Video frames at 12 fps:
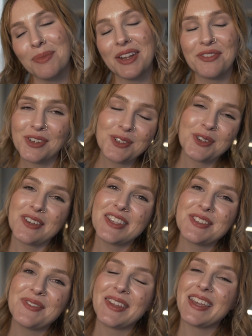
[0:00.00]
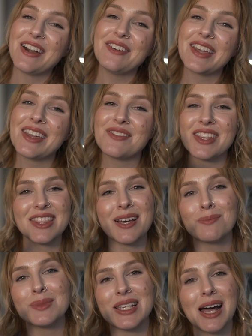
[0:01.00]
But if you enjoyed this video, give it a
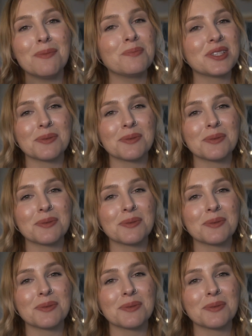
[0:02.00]
thumbs up.